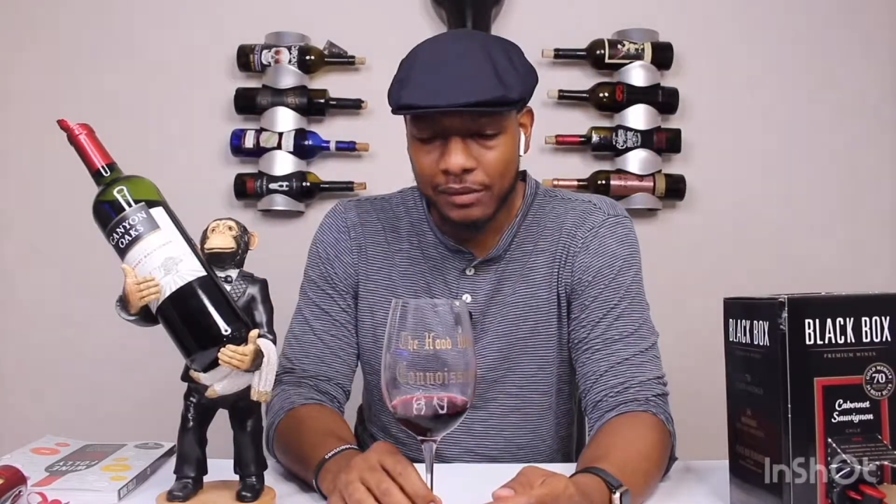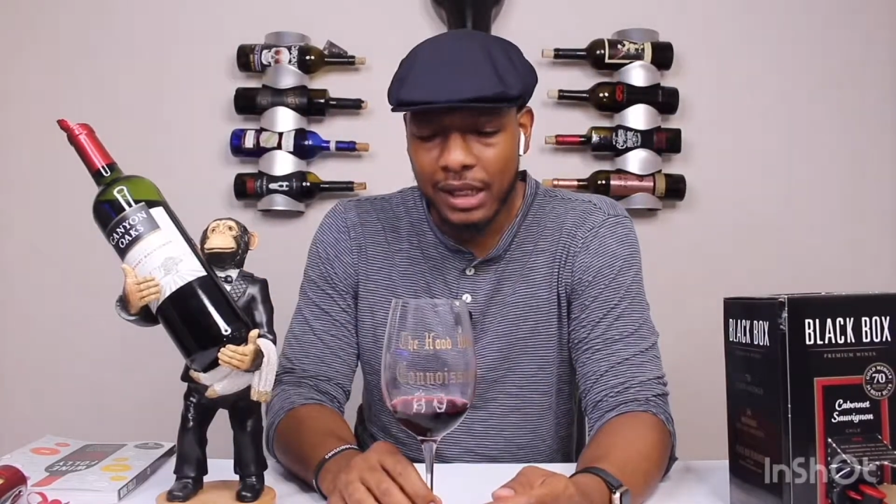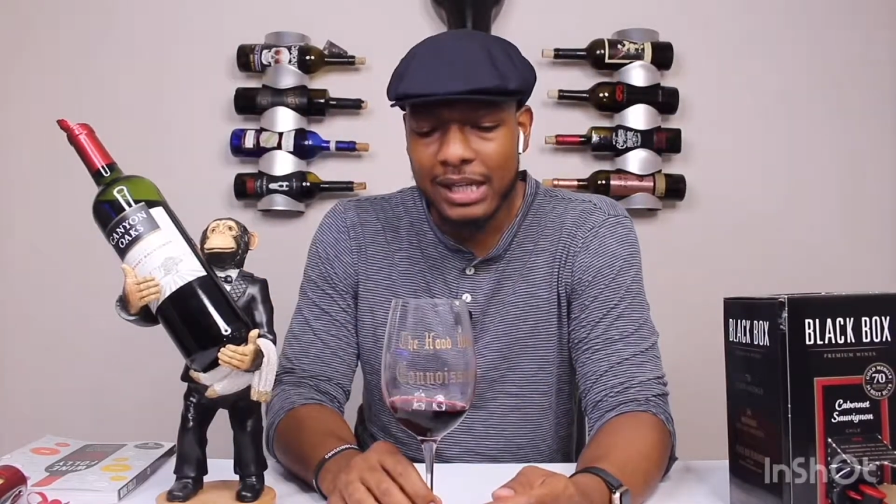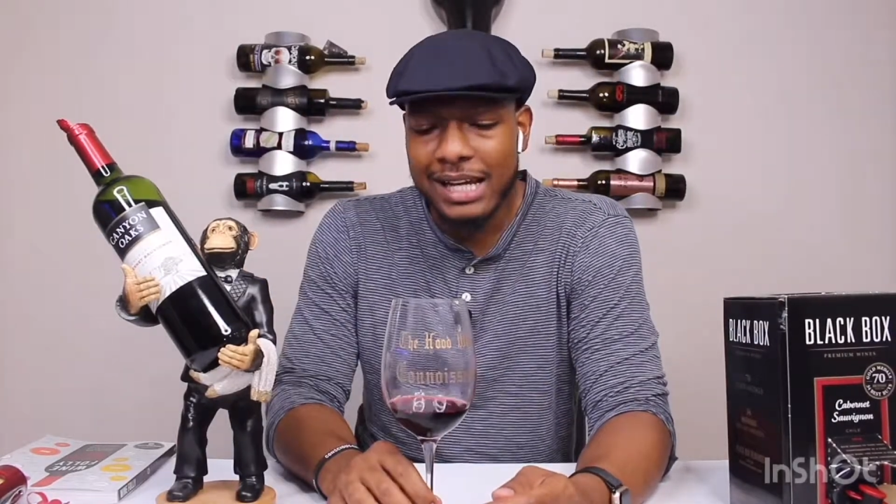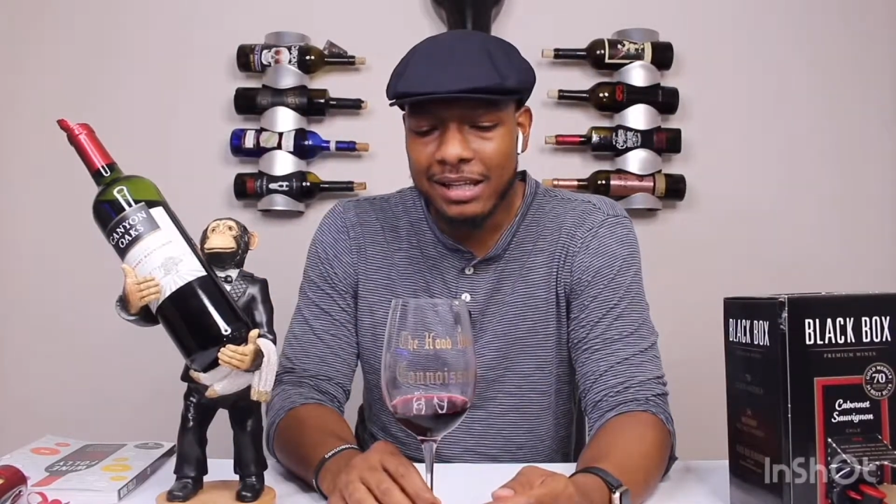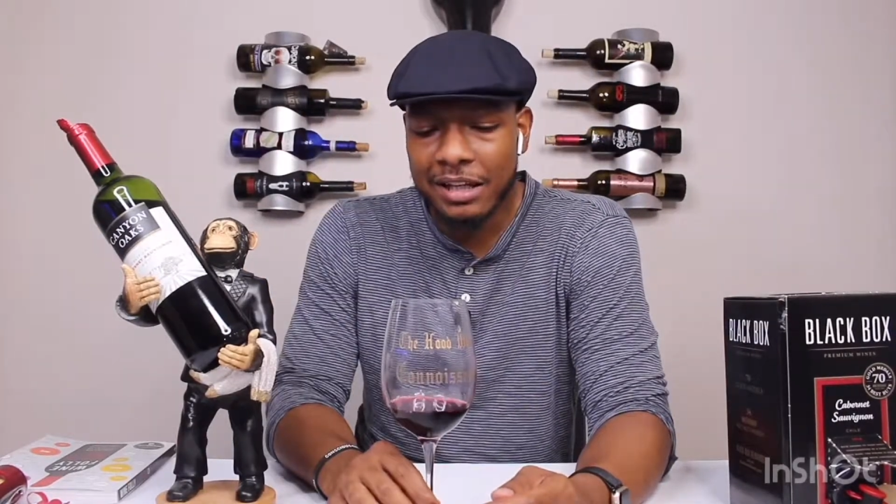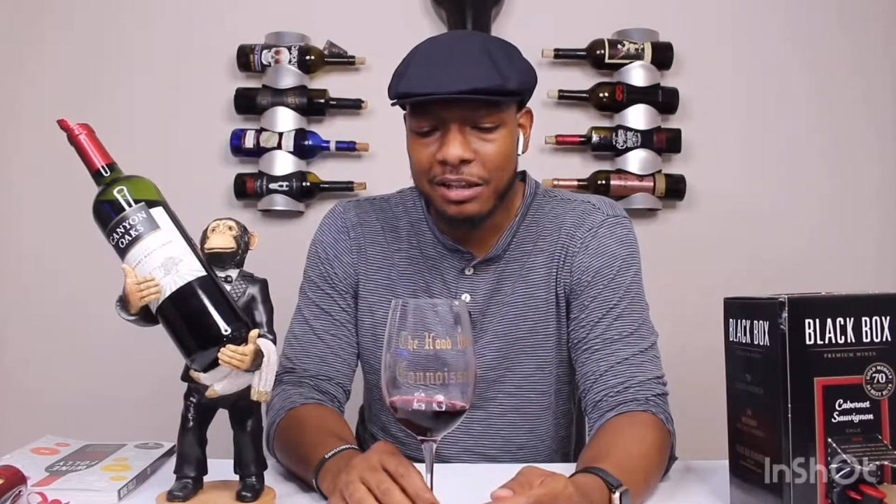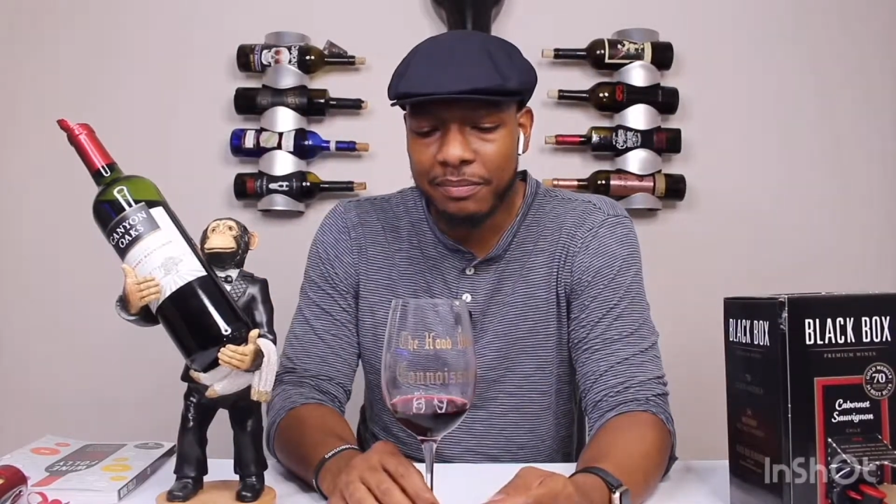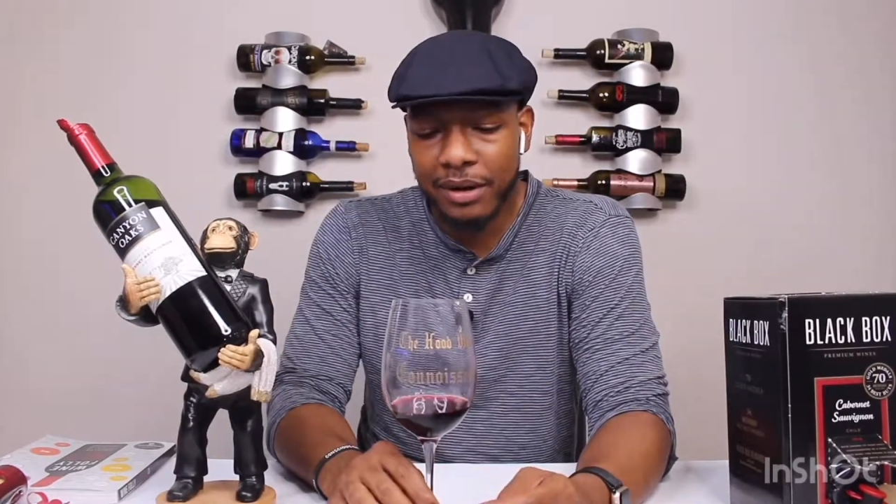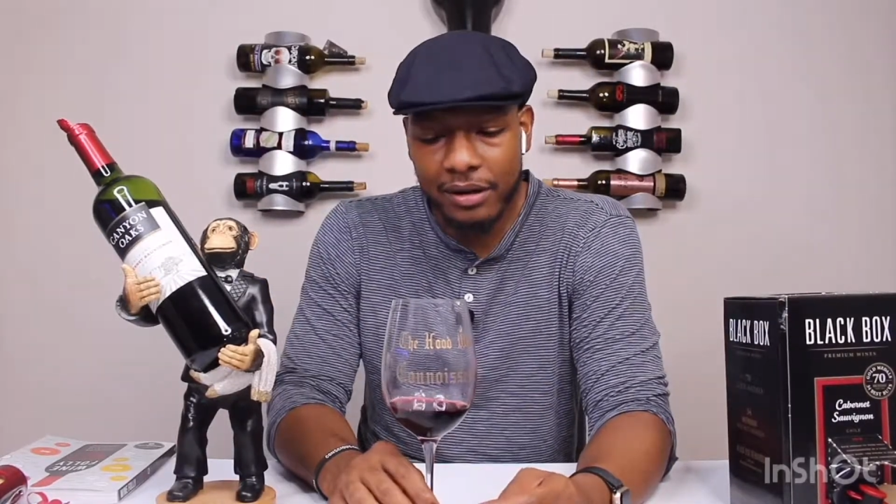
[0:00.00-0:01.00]
that's an
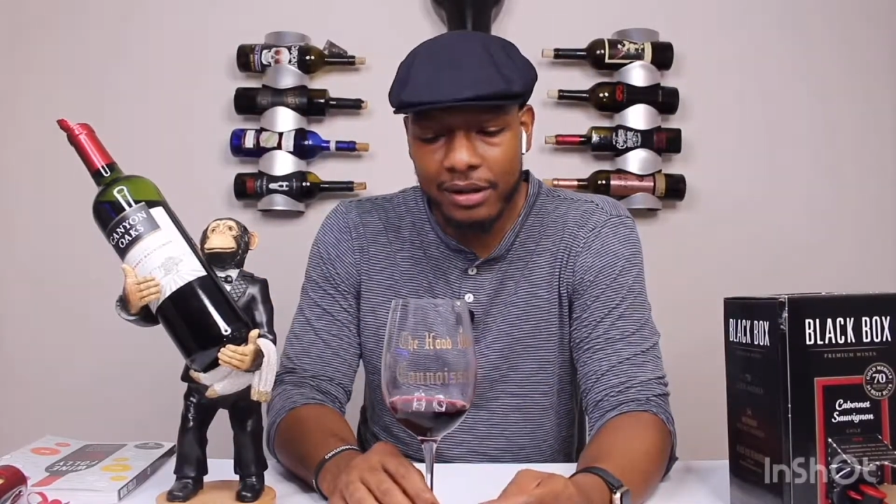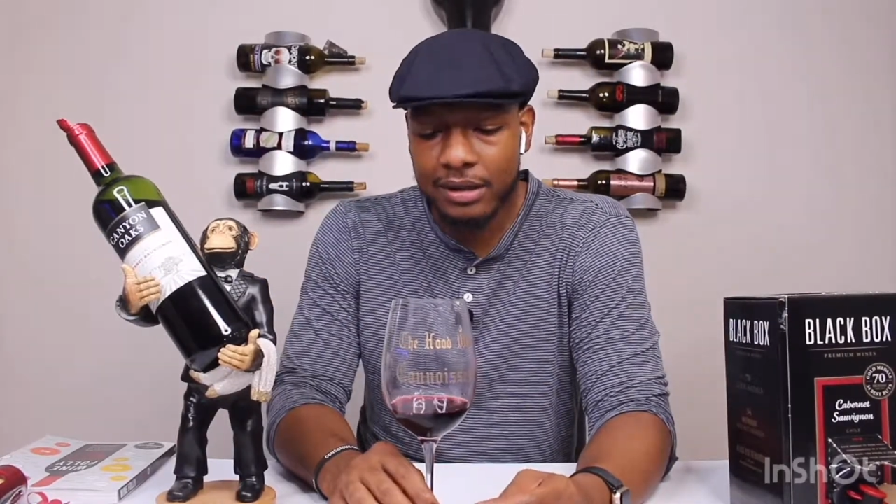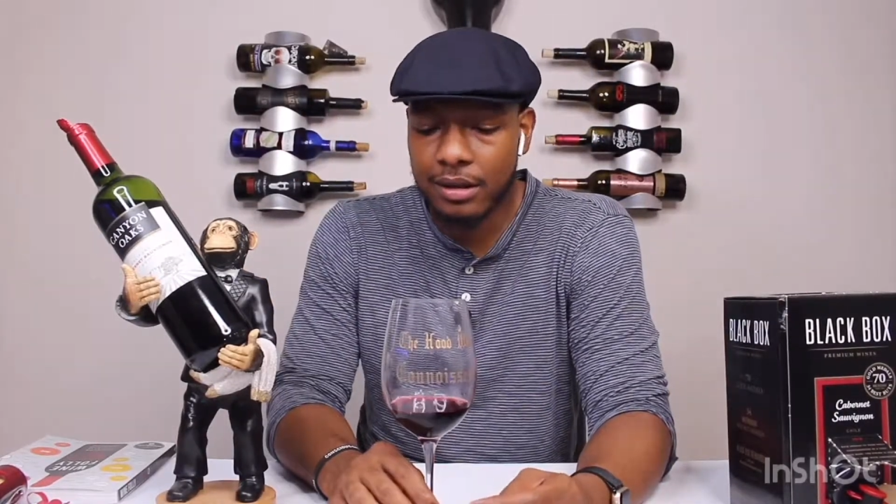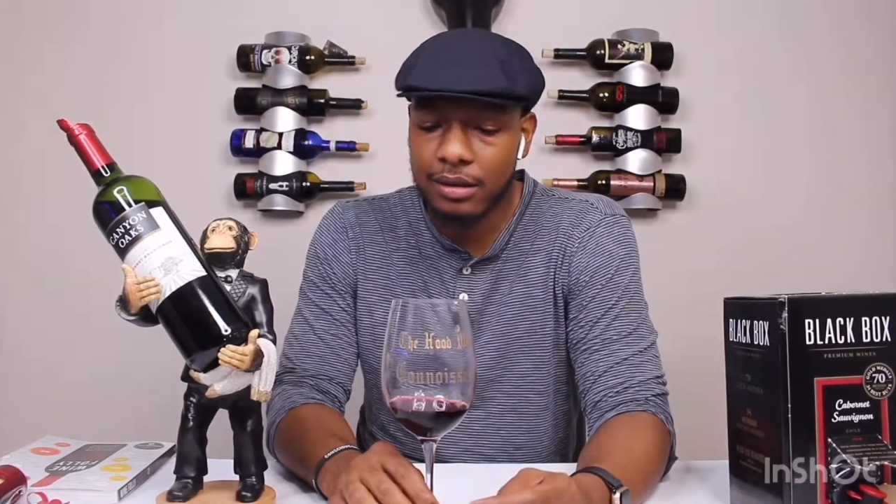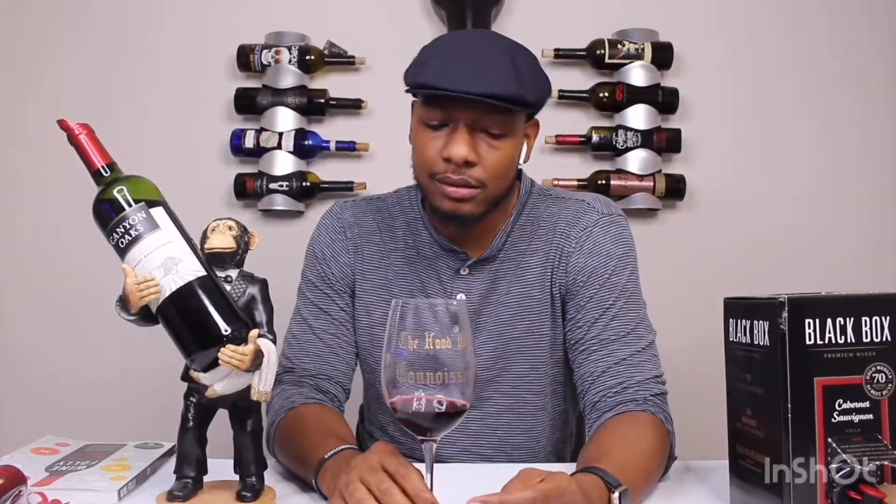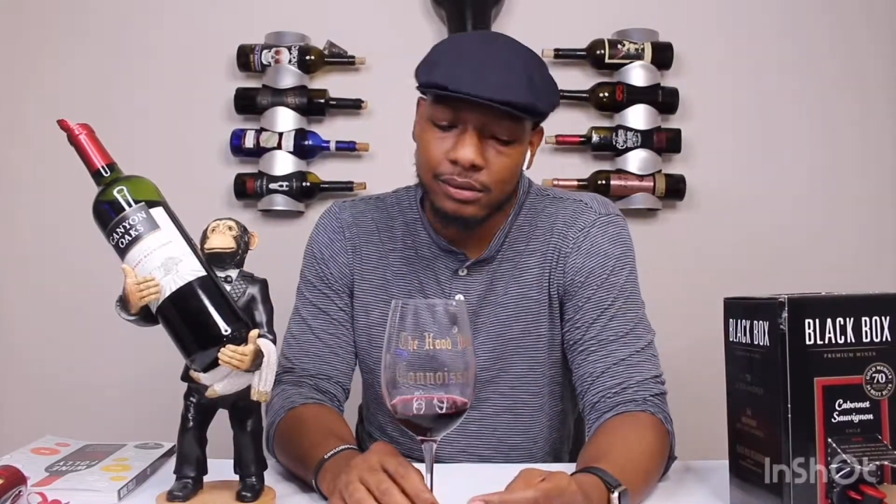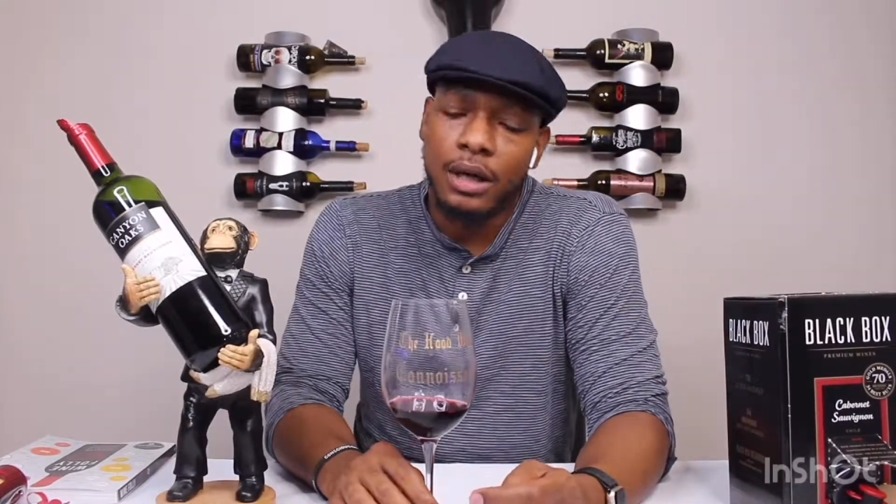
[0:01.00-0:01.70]
experience, yo.